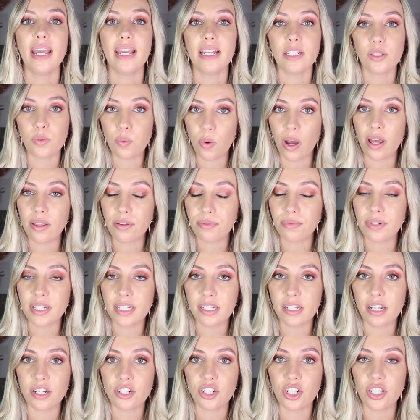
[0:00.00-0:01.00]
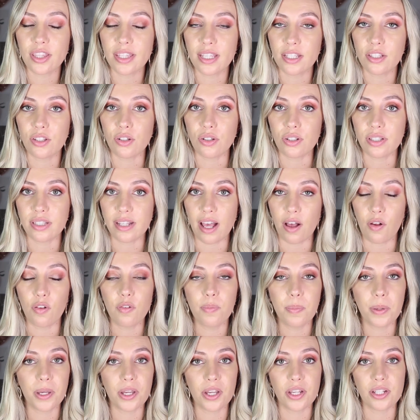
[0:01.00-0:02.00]
It's worth researching these
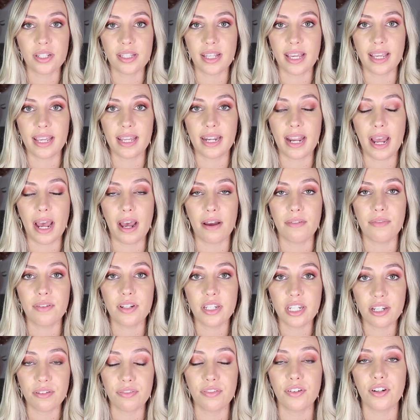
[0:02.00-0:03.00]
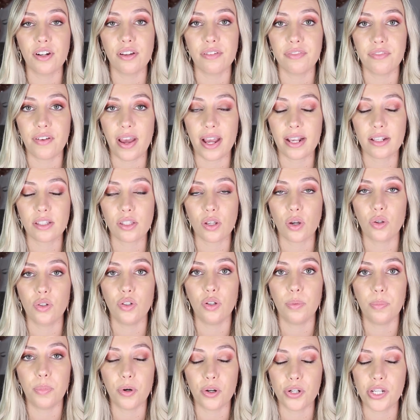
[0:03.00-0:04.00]
yourself because they can have different effects on
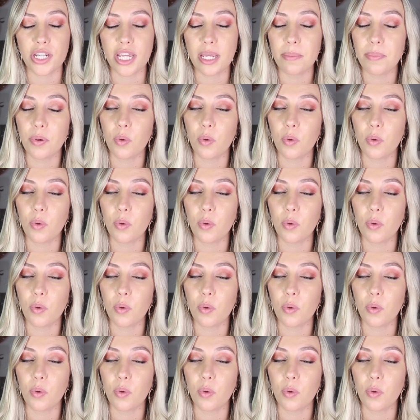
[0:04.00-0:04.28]
your body,